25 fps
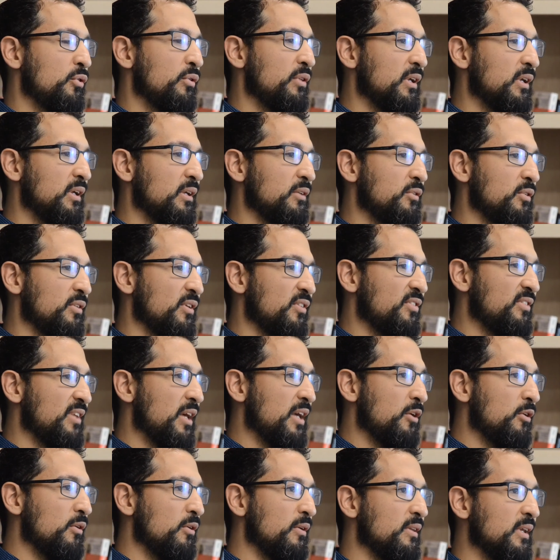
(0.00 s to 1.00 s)
the
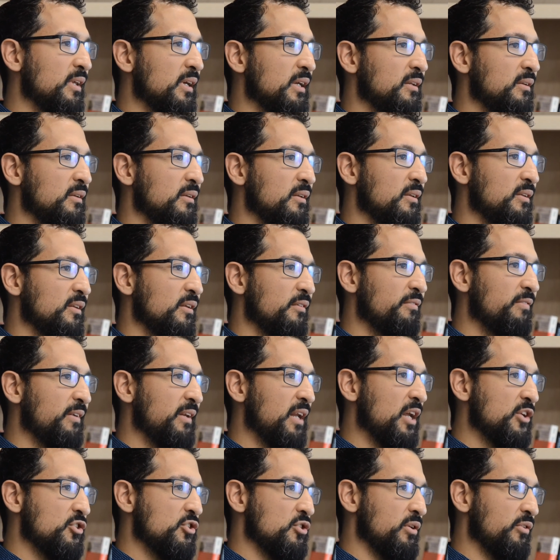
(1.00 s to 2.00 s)
standard that the
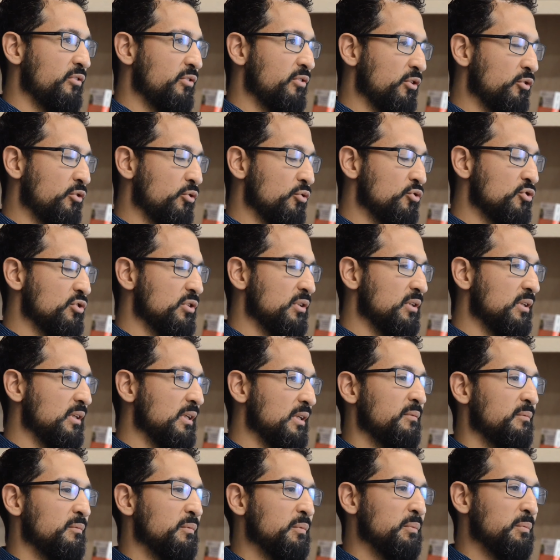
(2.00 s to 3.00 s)
financial institution
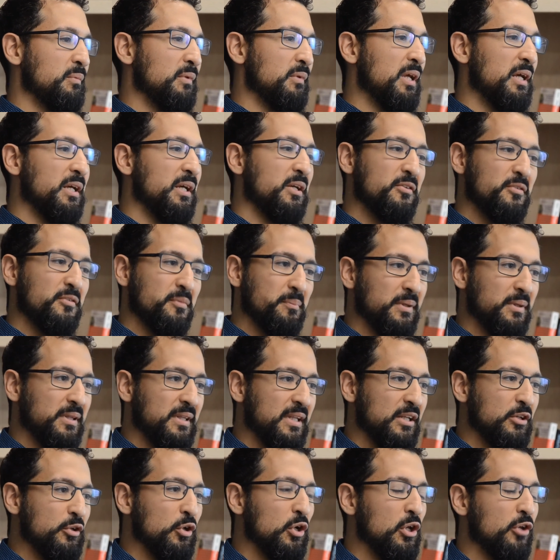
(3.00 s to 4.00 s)
likes, but
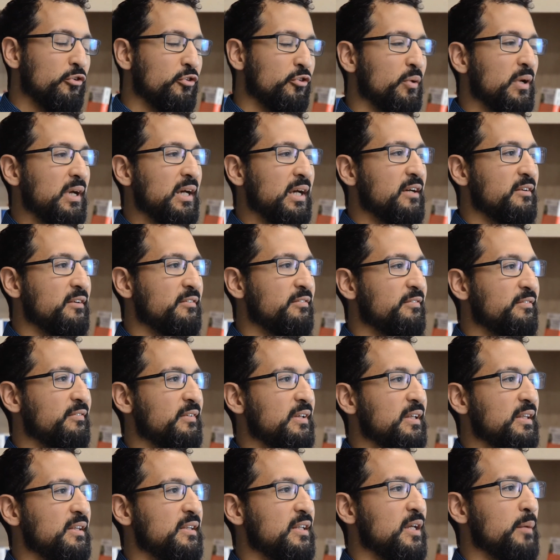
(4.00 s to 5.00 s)
then you also have
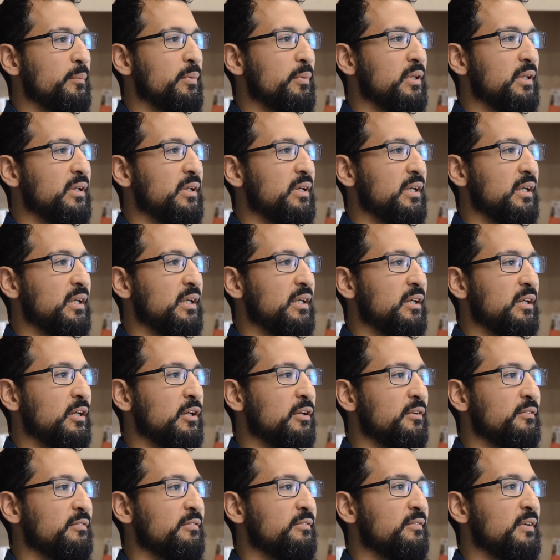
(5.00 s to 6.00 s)
the ability
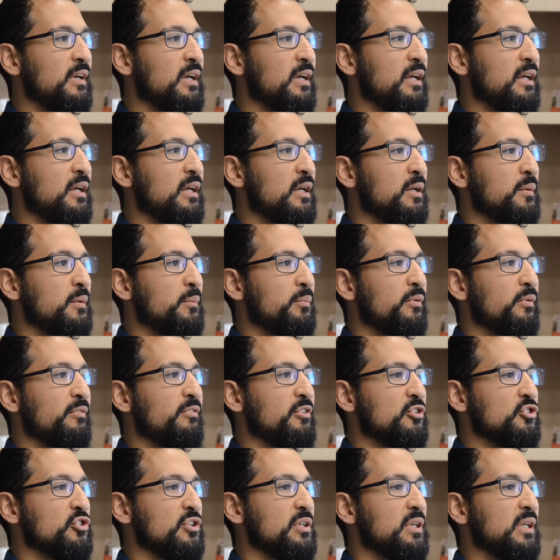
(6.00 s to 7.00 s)
of
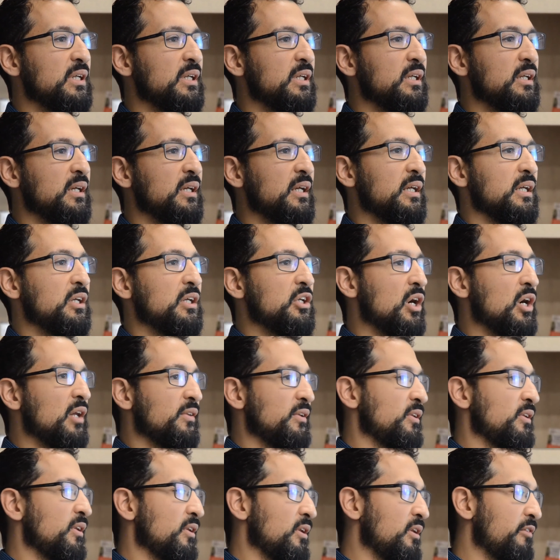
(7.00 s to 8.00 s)
provisioning a
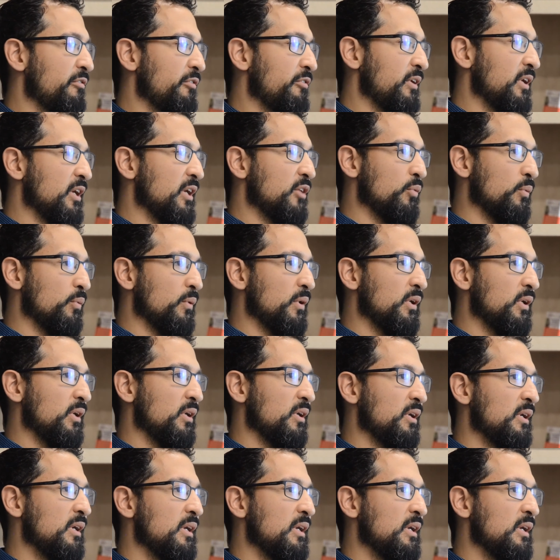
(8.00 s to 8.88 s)
content delivery network